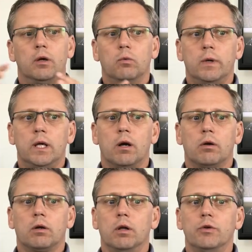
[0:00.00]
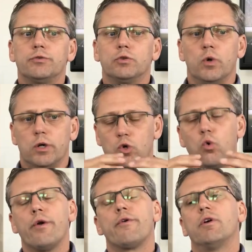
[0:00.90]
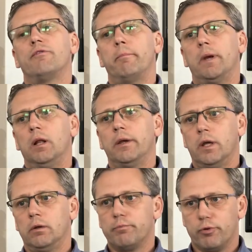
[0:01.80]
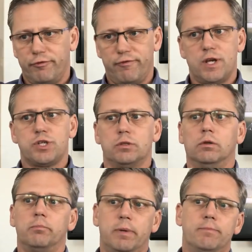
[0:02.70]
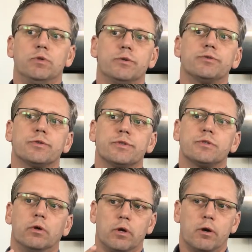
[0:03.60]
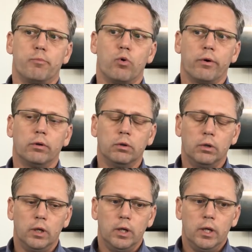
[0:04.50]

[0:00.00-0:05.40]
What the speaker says: We are close to 250,000 professional BIM users on our portal.